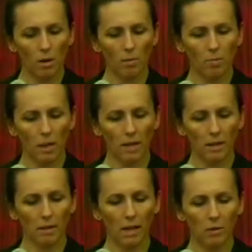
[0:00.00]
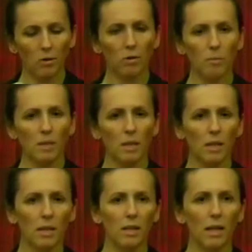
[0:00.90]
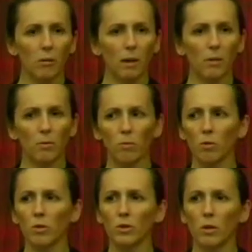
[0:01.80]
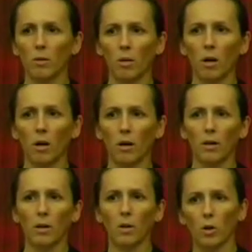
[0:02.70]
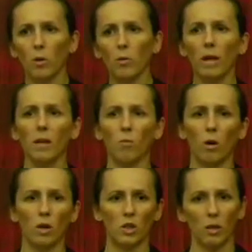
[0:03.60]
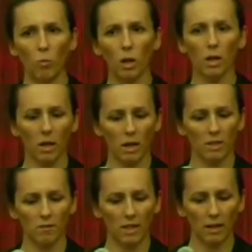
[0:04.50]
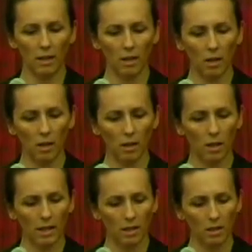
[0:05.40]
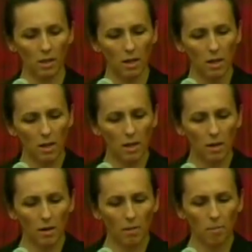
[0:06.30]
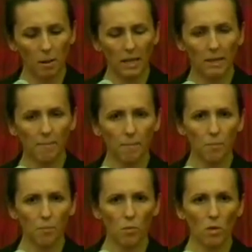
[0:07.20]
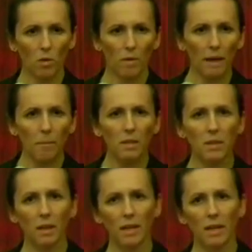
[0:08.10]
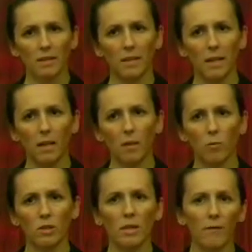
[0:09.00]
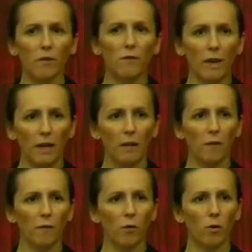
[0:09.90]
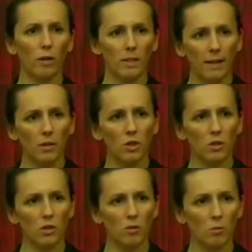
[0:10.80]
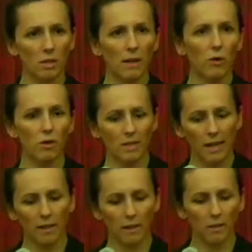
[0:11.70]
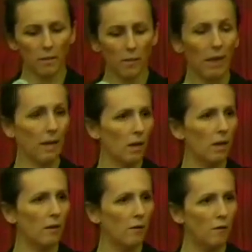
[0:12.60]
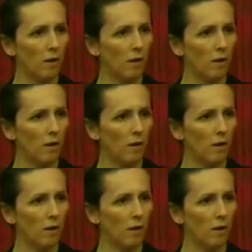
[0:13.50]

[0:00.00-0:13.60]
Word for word: but that also means that they can get around the rules on who they can watch and what kinds of data they can collect. But that means that they get data that was never vetted for intelligence use, was never intended for that kind of,